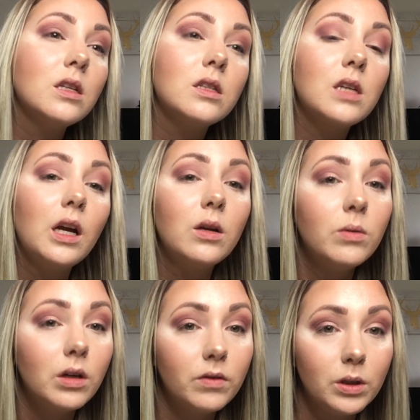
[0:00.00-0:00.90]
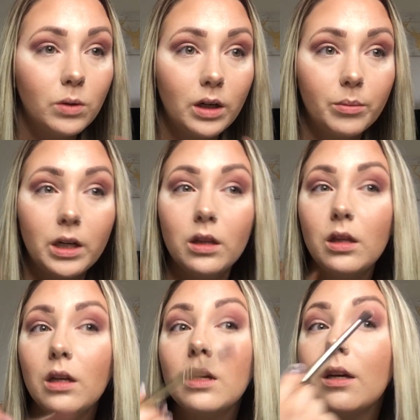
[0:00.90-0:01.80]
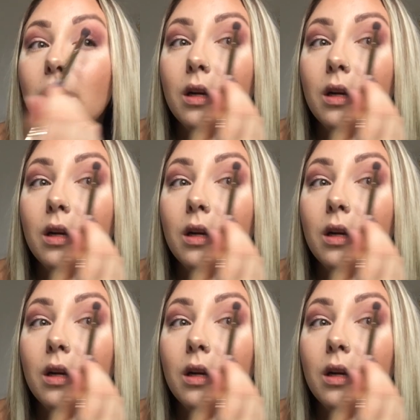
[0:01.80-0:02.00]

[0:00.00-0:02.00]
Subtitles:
It's kind of whatever you want, but I think